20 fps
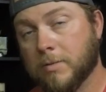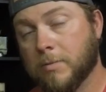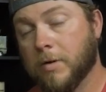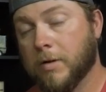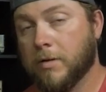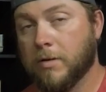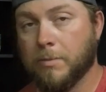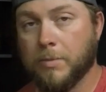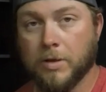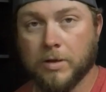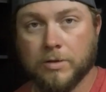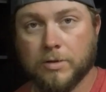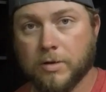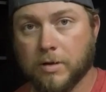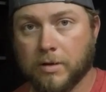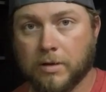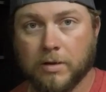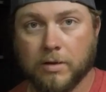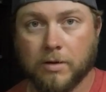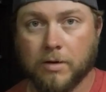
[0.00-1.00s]
whether it be a
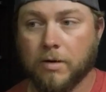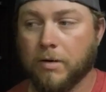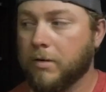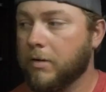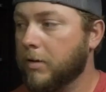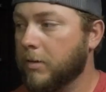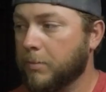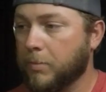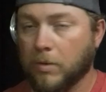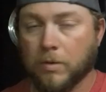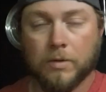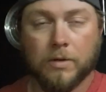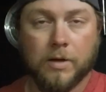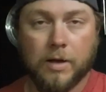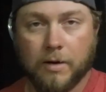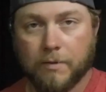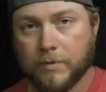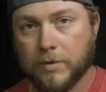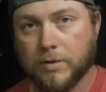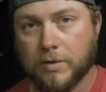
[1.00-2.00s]
junkyard or you pulled it
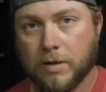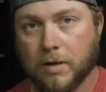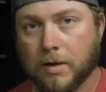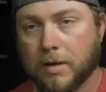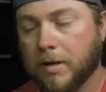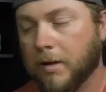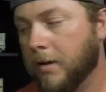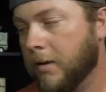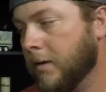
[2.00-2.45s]
out of a truck.